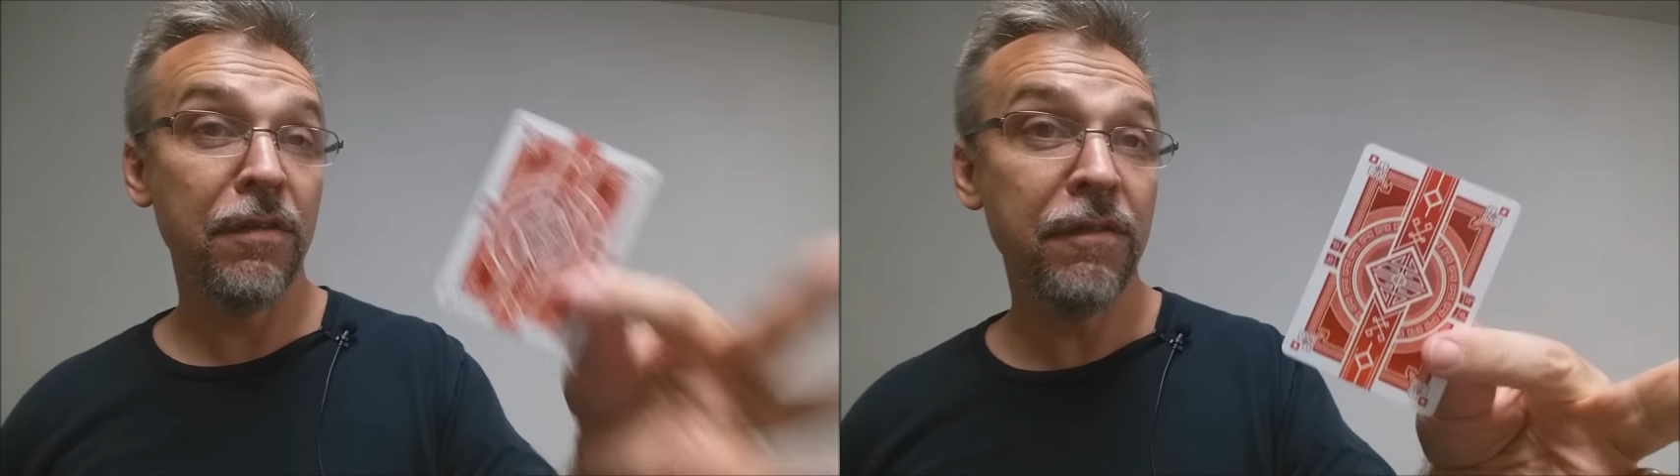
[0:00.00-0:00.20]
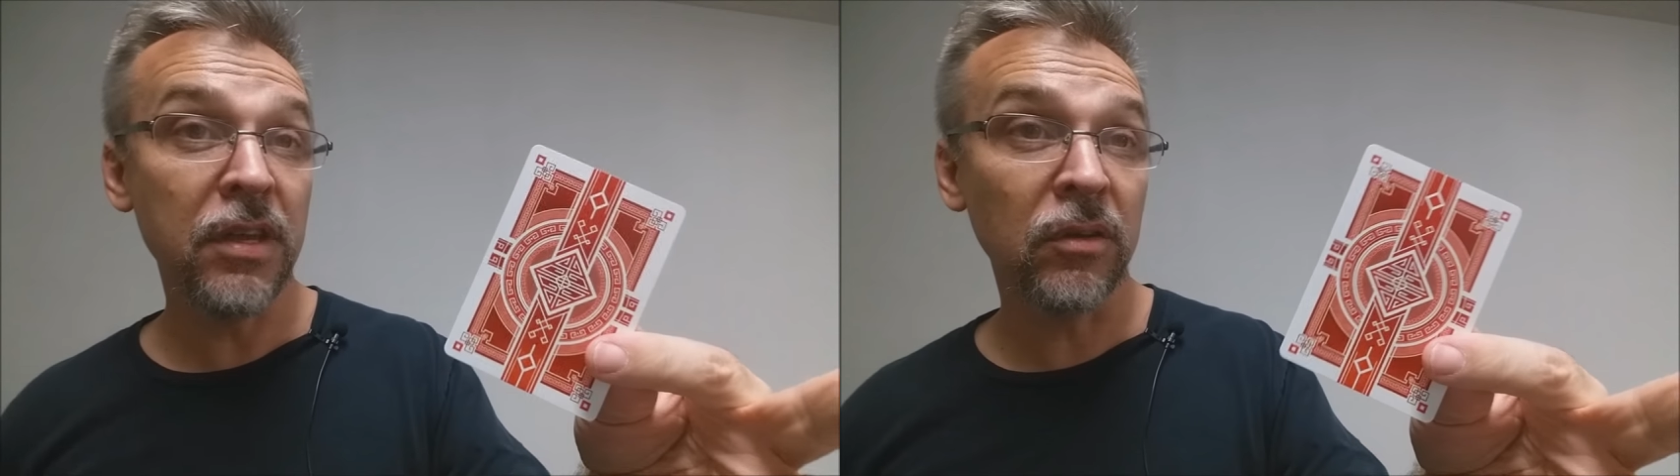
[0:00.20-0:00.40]

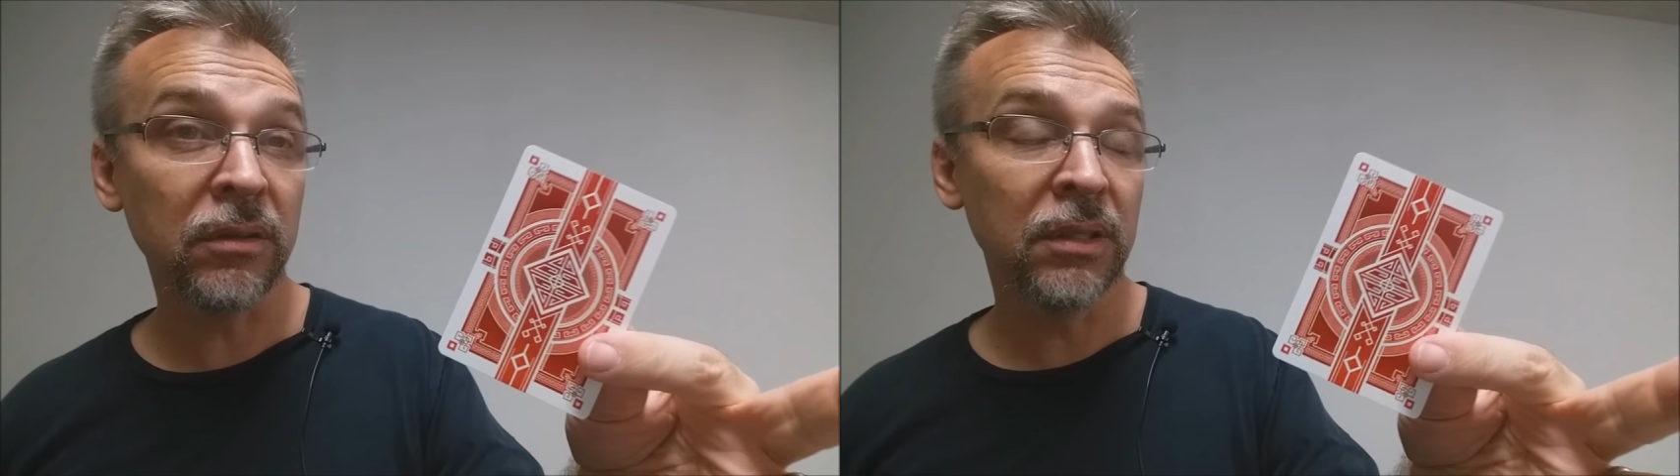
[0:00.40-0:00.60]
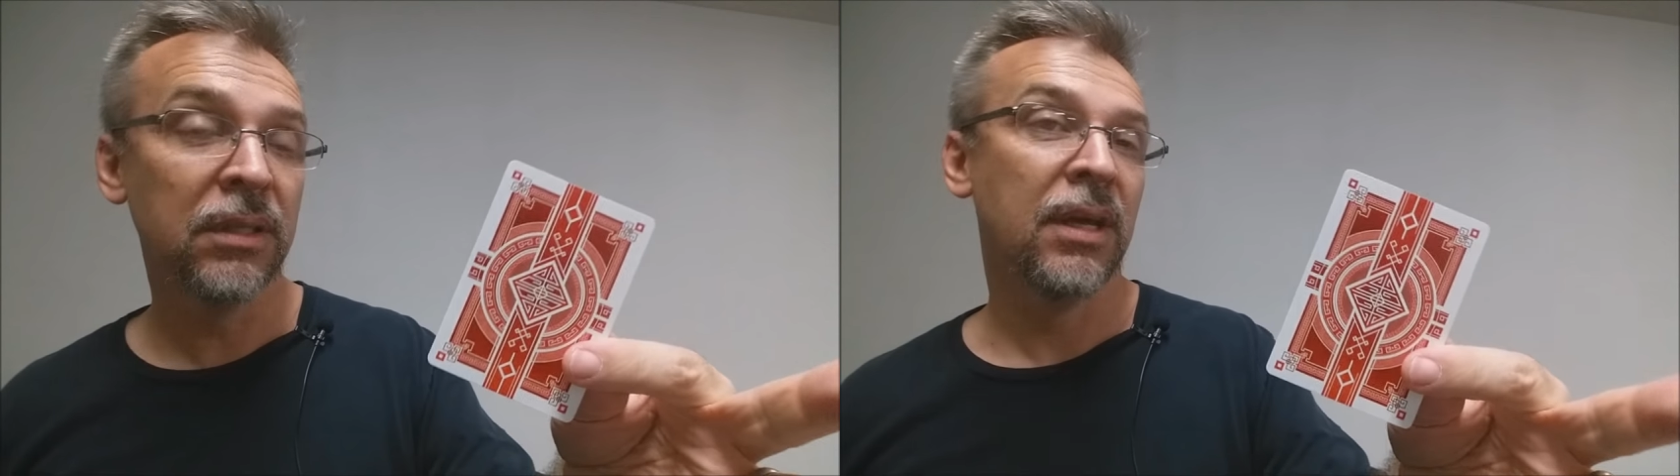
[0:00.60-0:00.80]

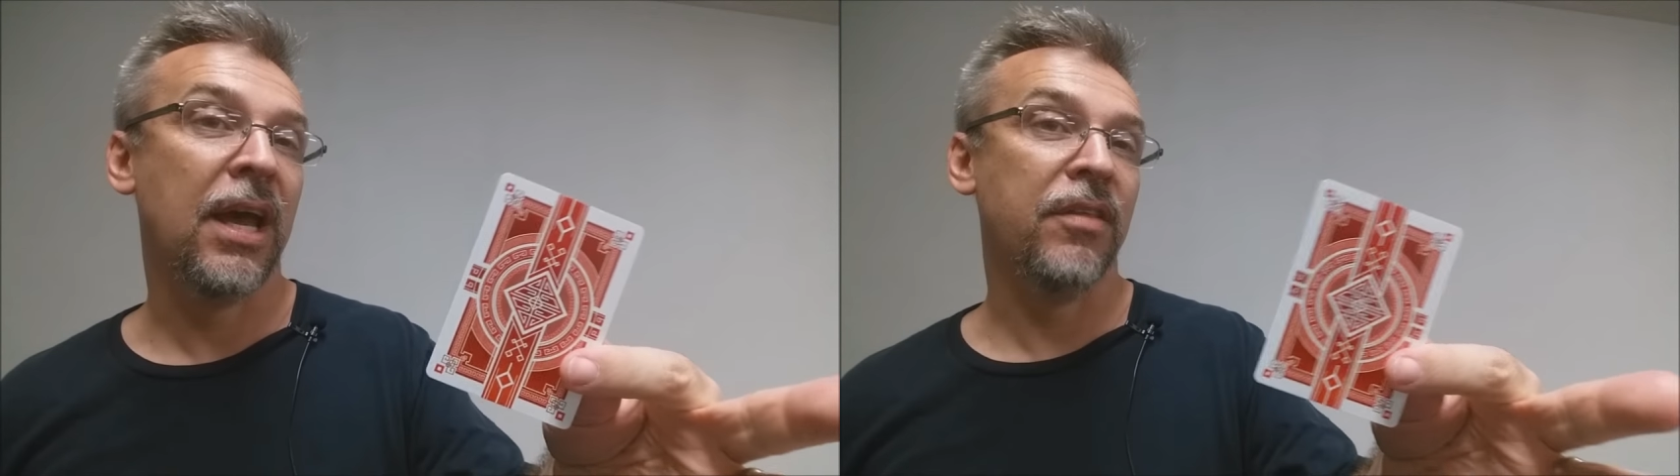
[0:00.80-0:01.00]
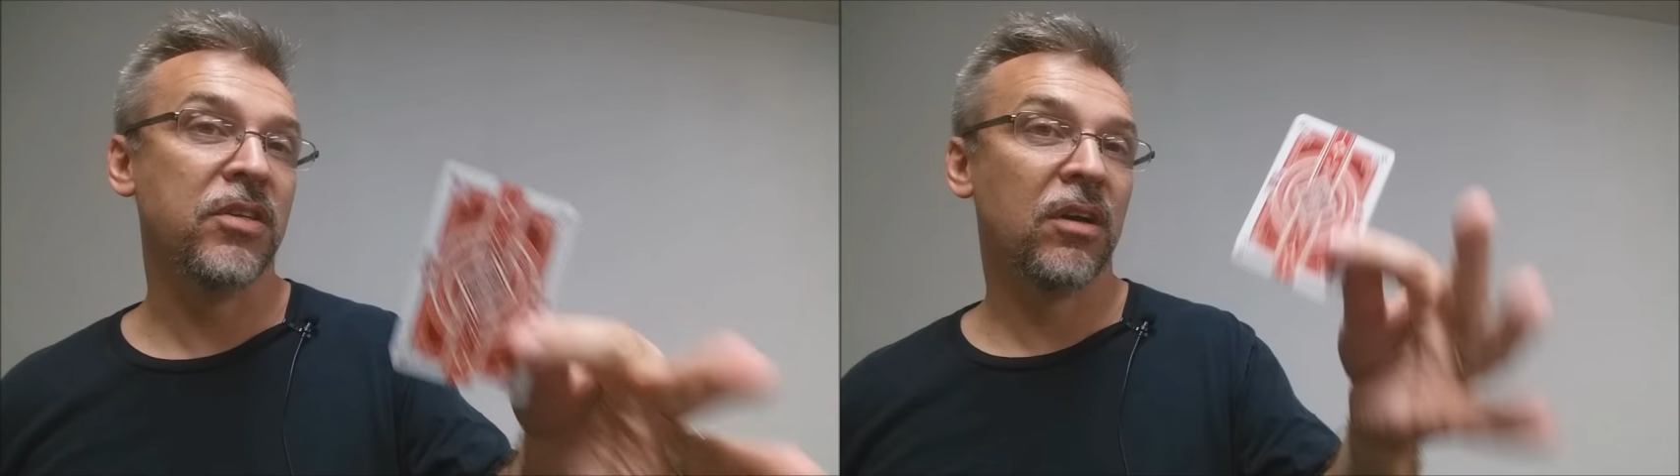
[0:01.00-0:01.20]
feel,
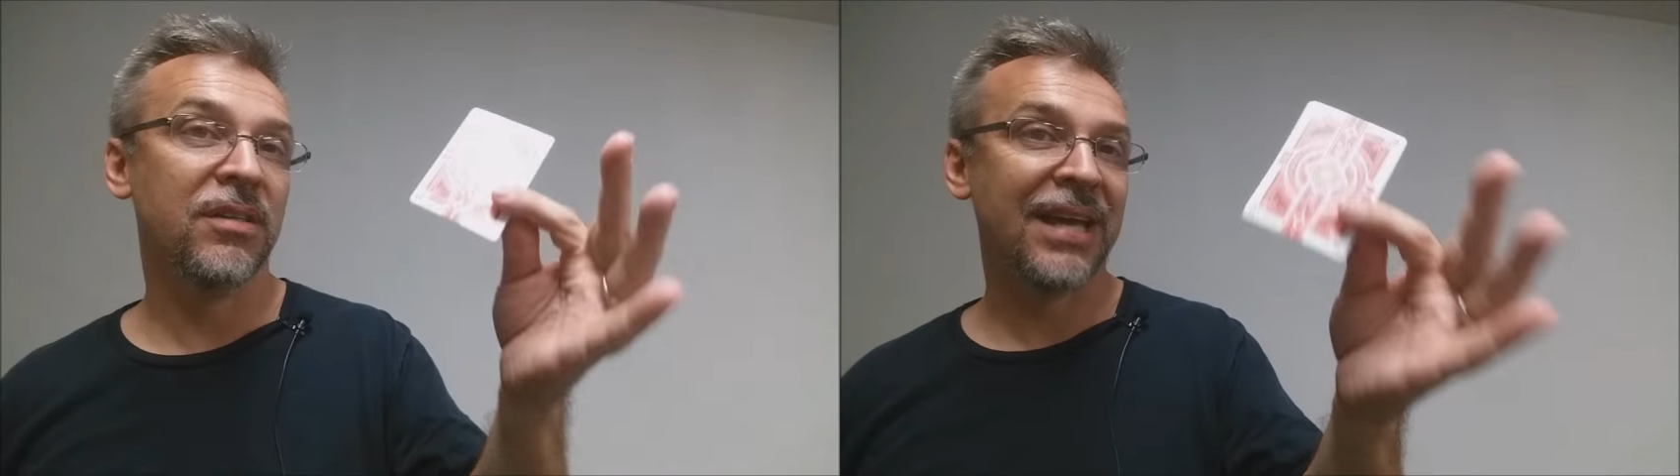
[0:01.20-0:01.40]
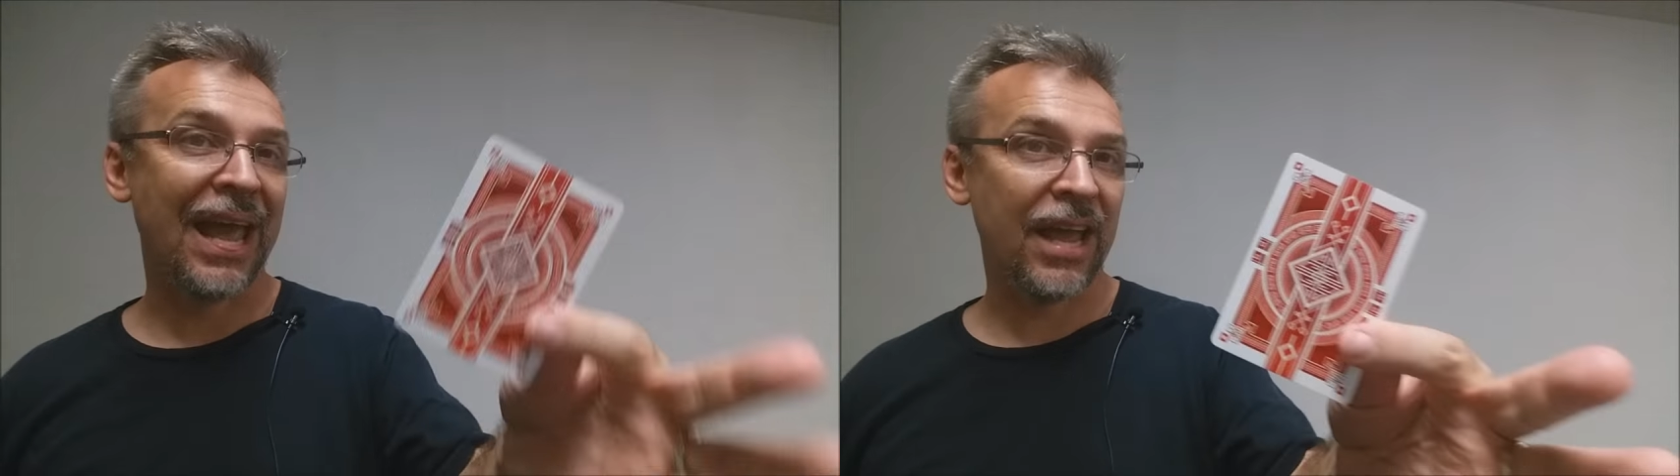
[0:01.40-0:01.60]
how these
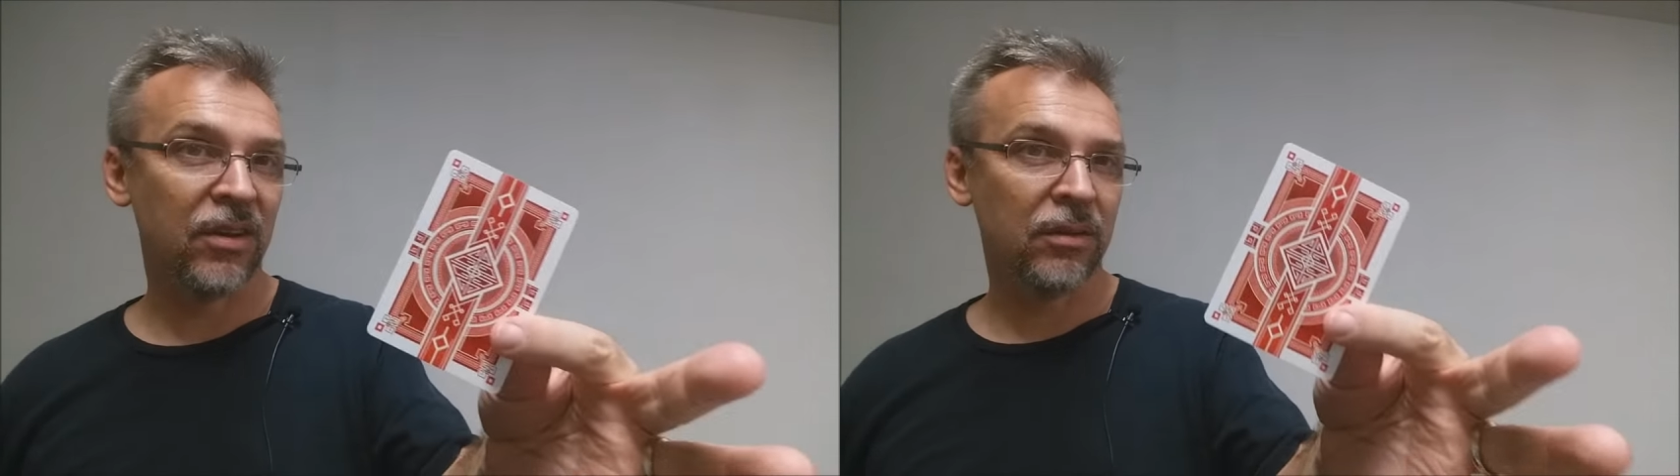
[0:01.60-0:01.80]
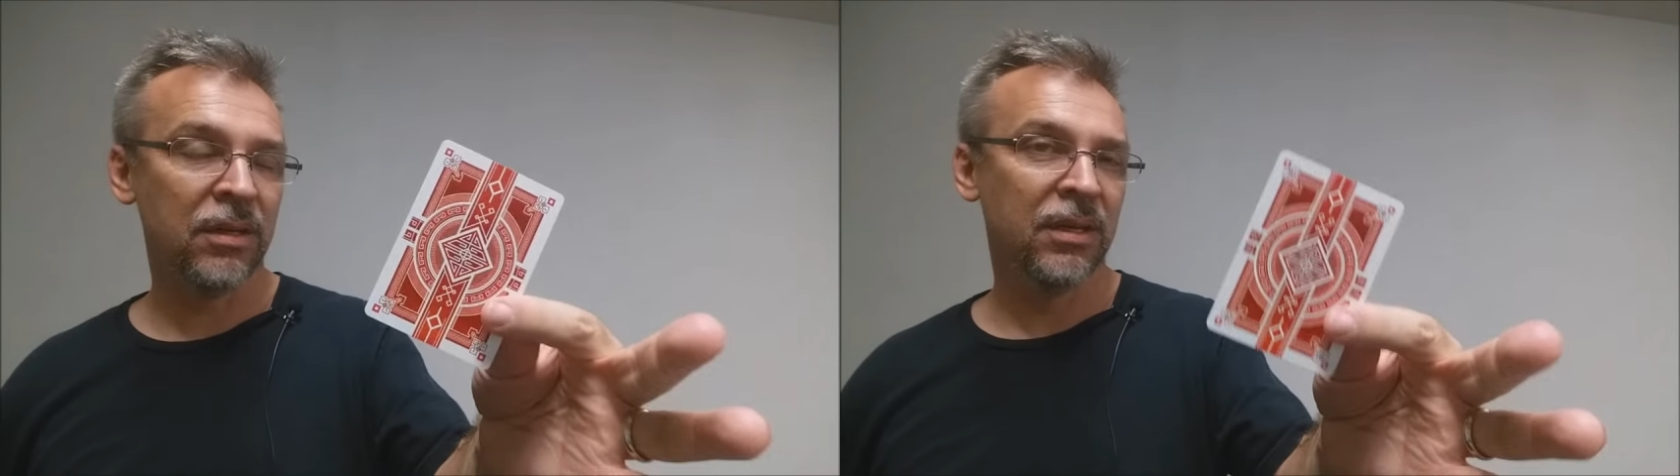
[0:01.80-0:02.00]
cards
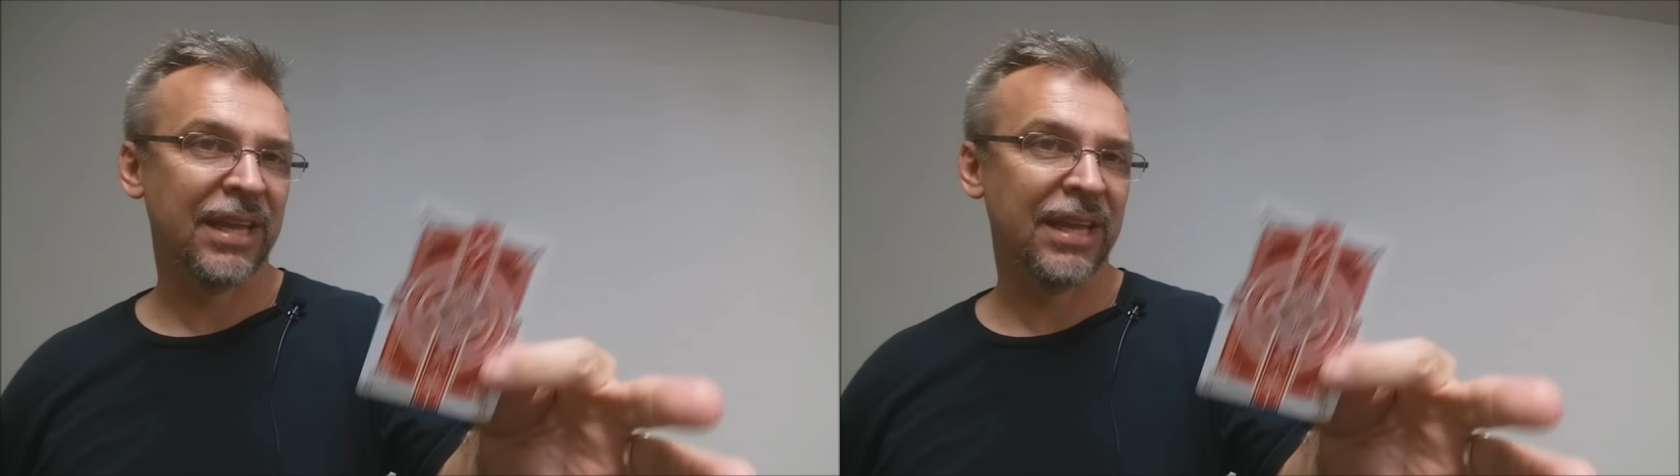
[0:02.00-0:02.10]
handle.